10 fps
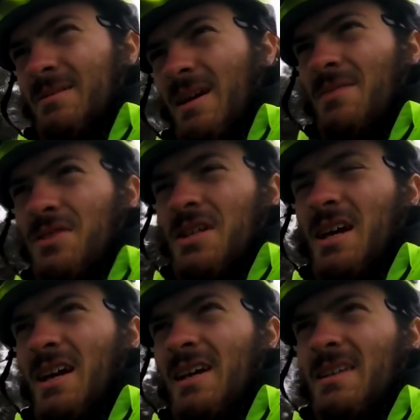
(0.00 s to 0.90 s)
every
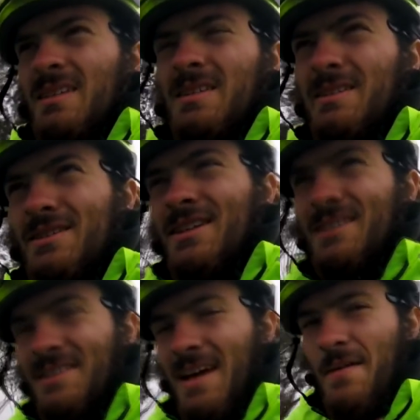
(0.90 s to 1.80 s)
day. She
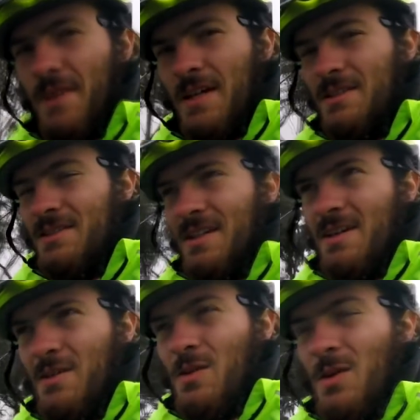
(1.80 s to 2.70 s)
doesn't have any
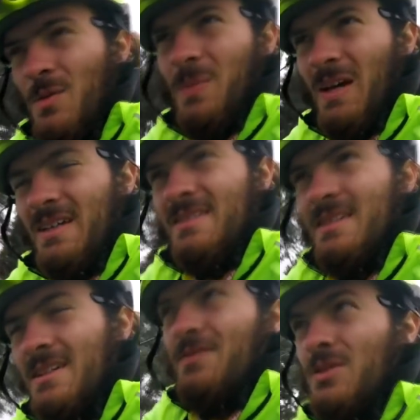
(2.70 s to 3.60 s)
internet at her place,
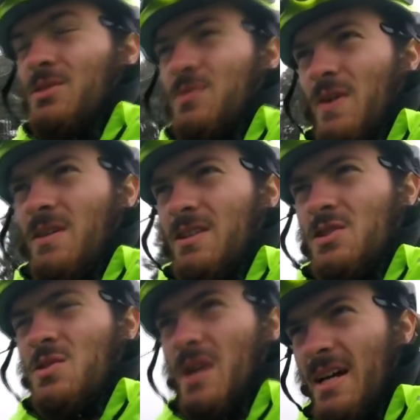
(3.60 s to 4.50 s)
and it feels very
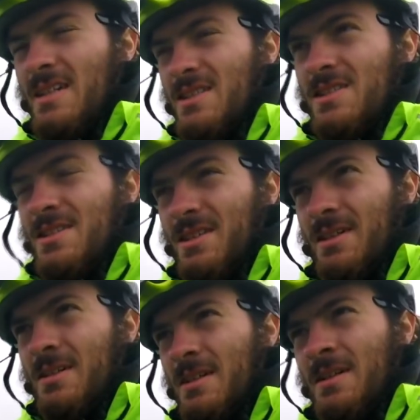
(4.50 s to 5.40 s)
strange
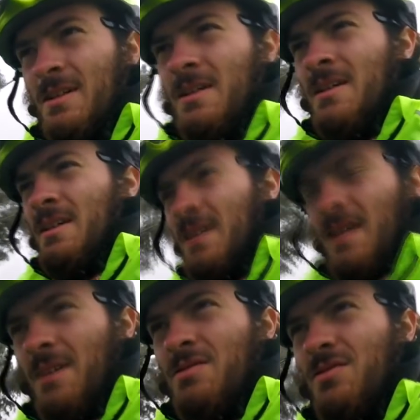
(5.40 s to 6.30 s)
to
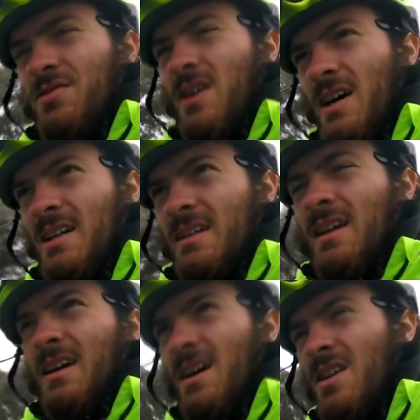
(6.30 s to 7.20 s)
have to find
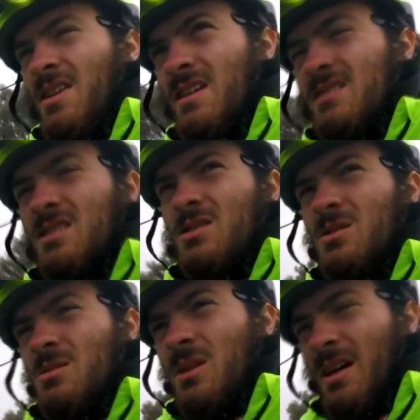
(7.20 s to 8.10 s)
like other things to
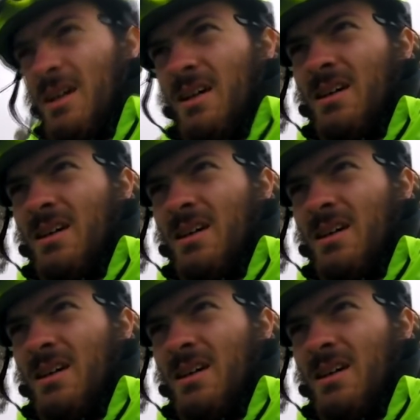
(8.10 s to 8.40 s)
do, like